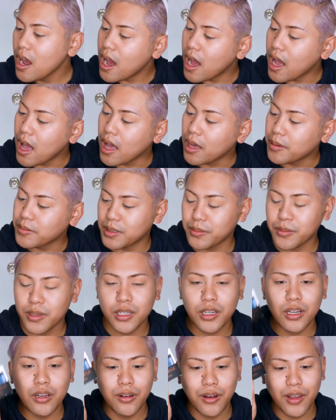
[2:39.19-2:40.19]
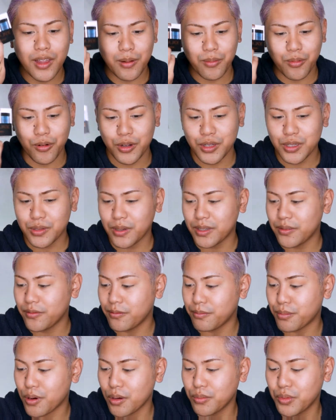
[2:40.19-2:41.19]
So I'm going to go for that bronze one
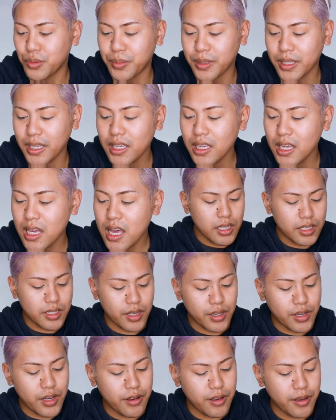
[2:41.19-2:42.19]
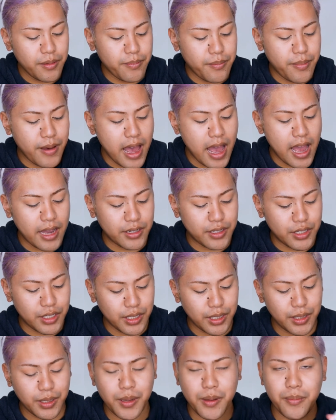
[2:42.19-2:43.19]
probably. So going back
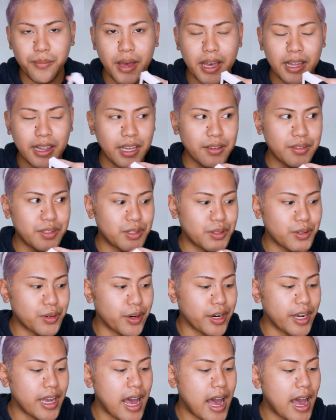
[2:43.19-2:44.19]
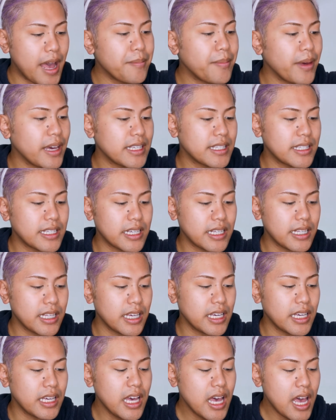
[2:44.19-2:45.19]
to my life story, I
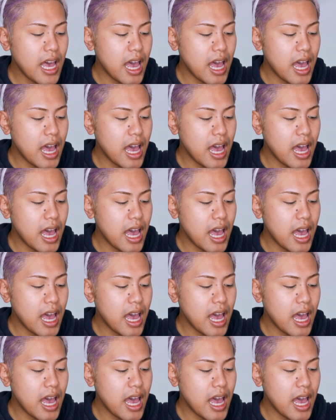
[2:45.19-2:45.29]
basically